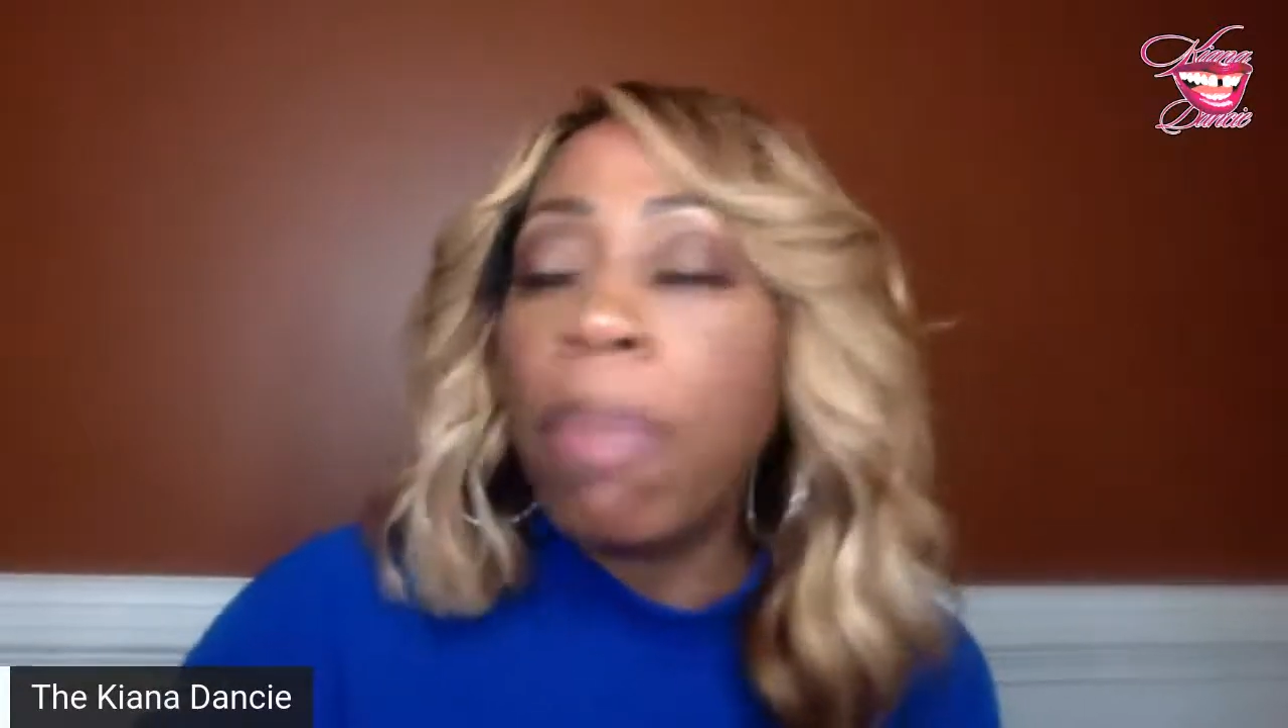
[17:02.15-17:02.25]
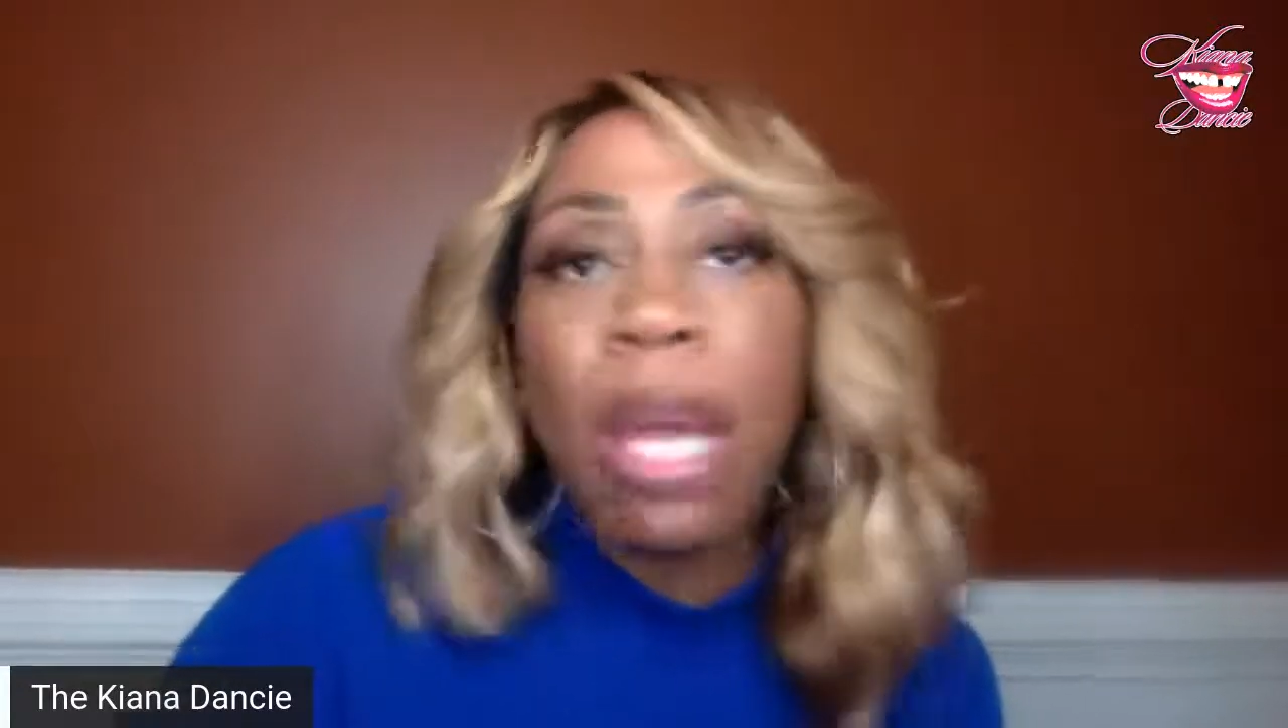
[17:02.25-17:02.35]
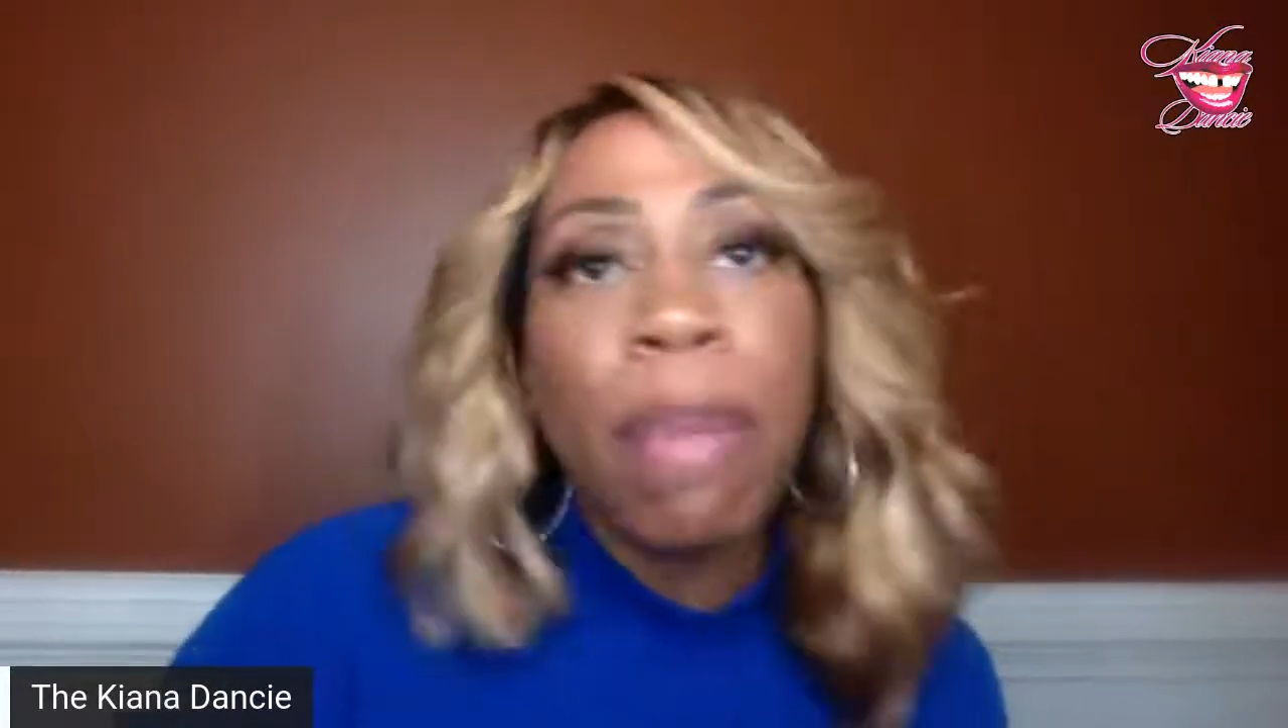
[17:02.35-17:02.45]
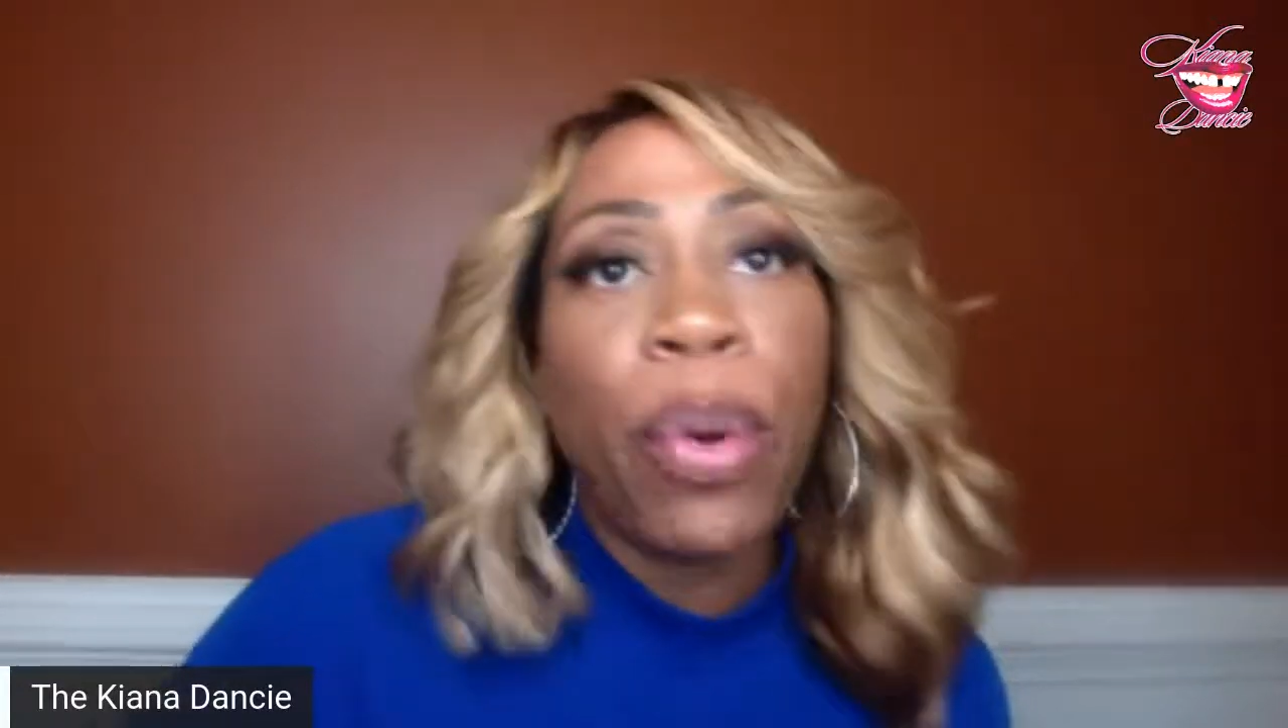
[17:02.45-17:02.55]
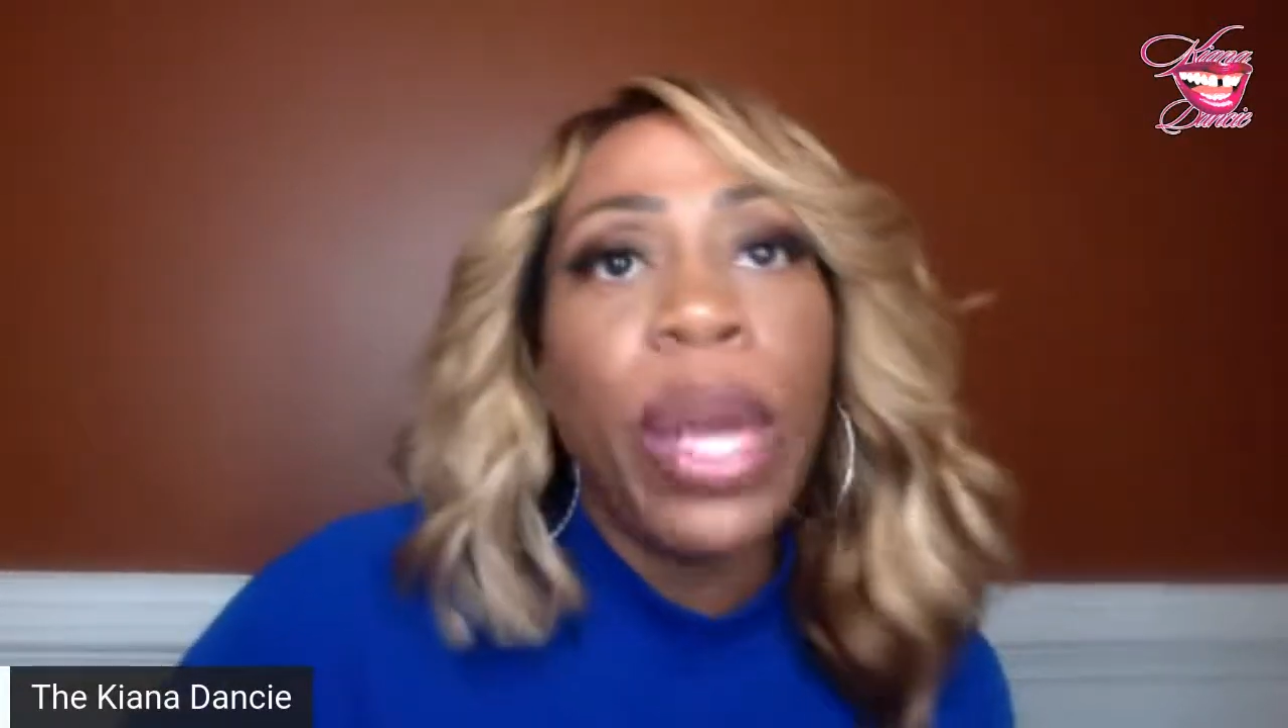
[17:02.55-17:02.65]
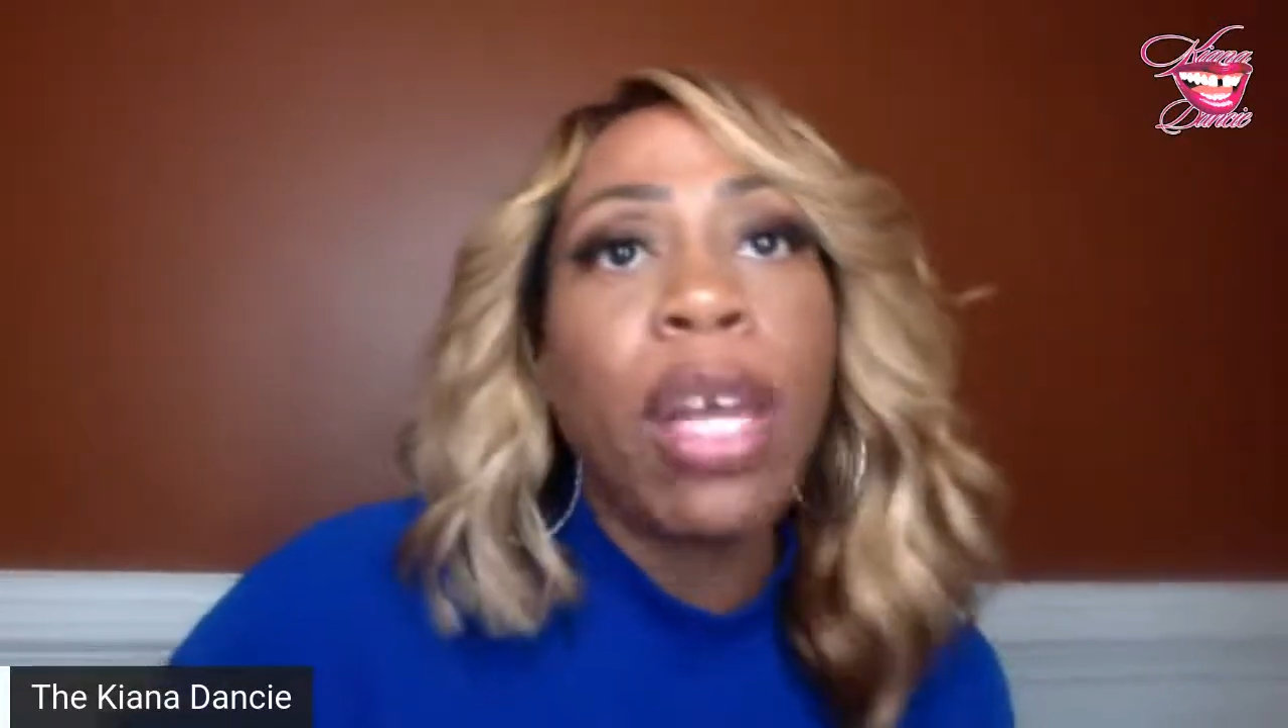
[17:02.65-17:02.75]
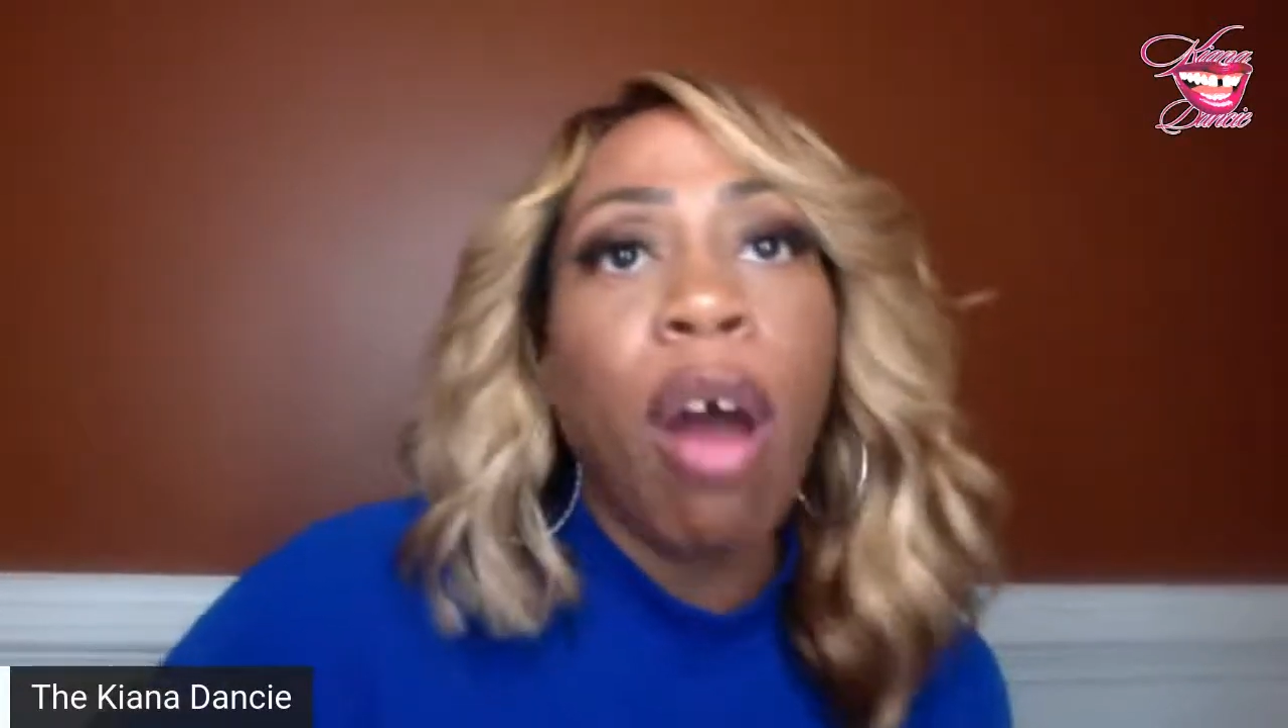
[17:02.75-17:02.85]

people in